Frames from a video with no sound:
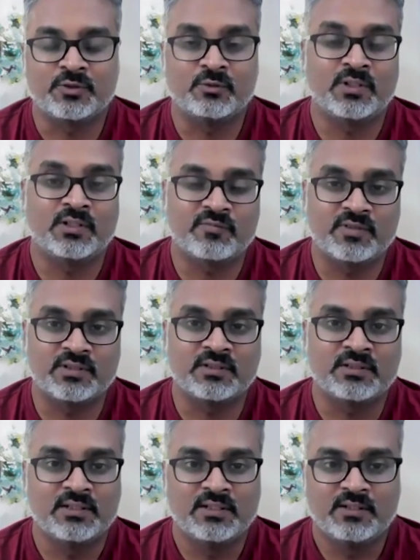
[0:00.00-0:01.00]
you're one of
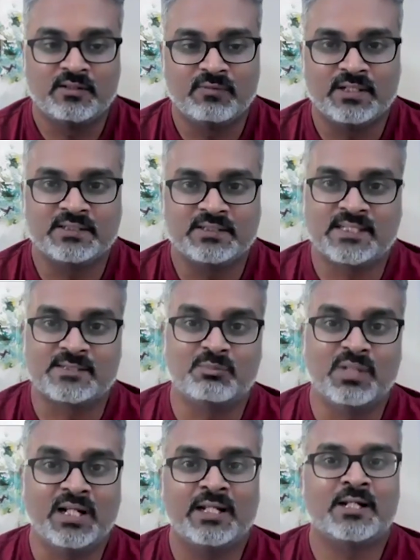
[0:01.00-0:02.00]
the whether that's
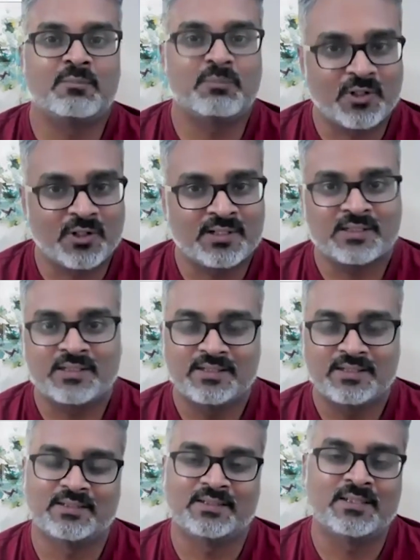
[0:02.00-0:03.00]
building a
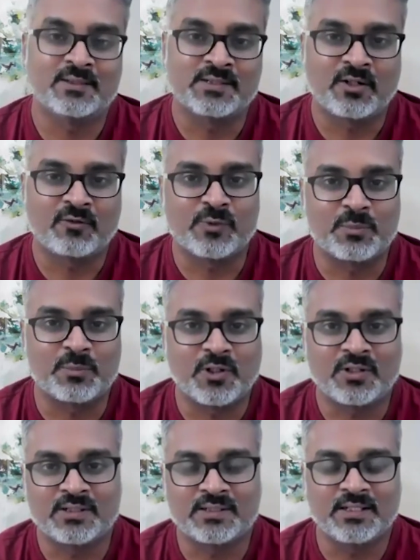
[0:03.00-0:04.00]
product, uh, a software
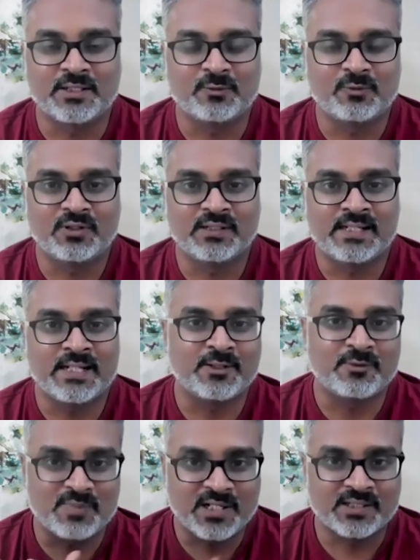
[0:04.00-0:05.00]
product that you want to
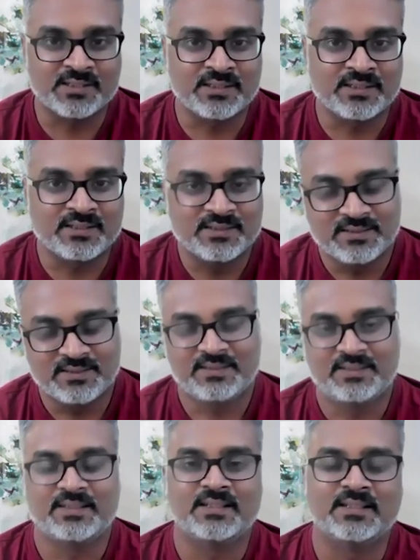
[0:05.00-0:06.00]
get to market
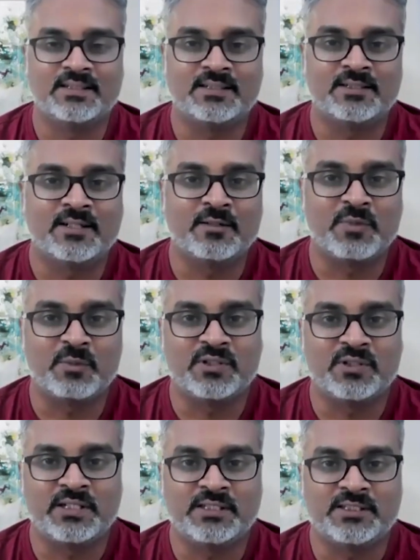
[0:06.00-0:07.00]
uh, and
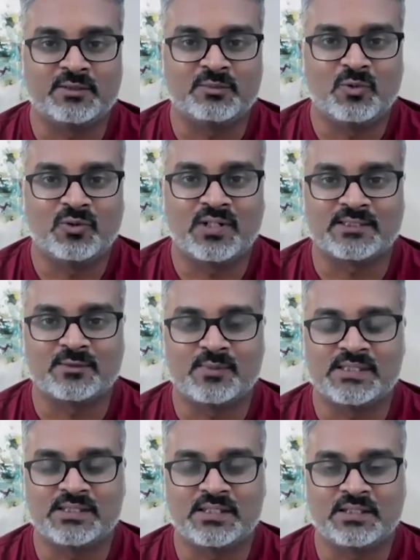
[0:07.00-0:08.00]
maybe reach more
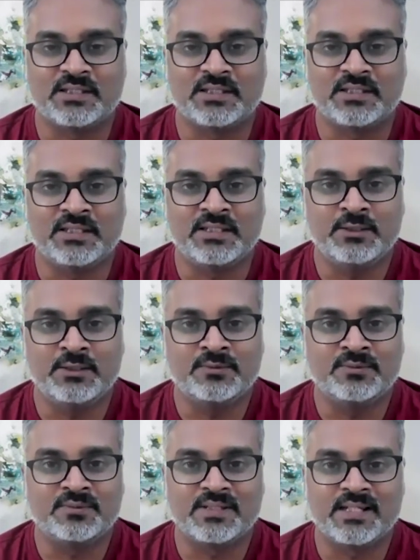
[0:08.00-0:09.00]
customers in, in the
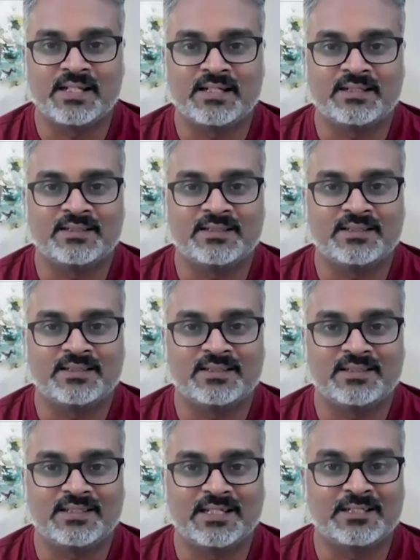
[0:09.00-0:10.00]
EU, then uh,
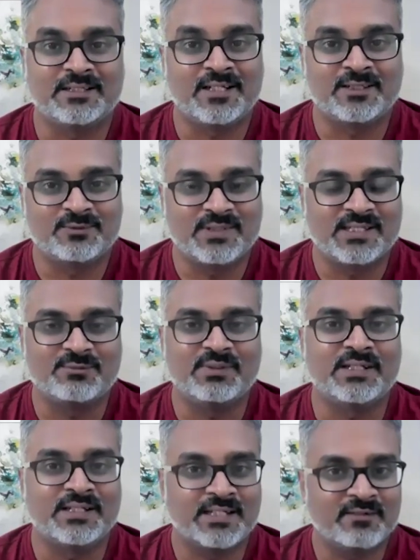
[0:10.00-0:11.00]
get in touch with us.
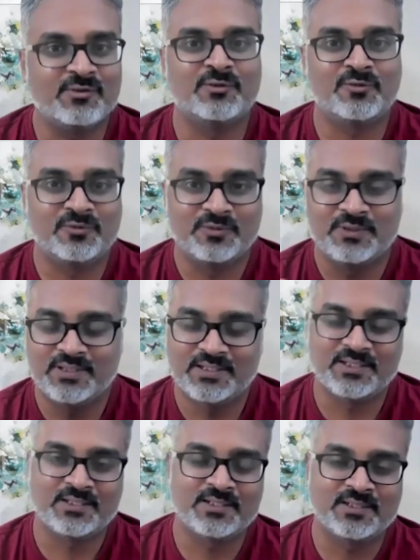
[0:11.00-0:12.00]
We can give you
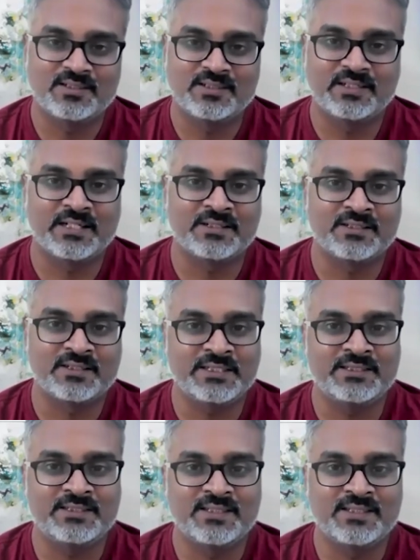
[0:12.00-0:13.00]
uh, greater
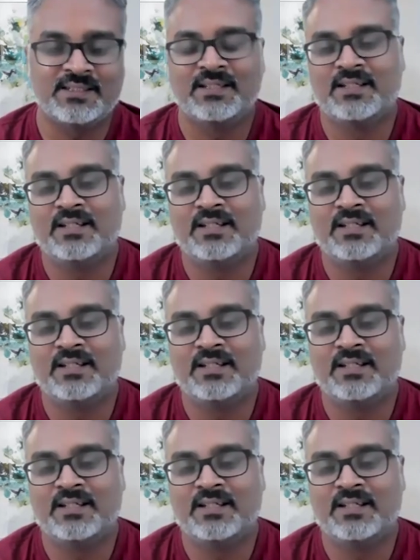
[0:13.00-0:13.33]
reach.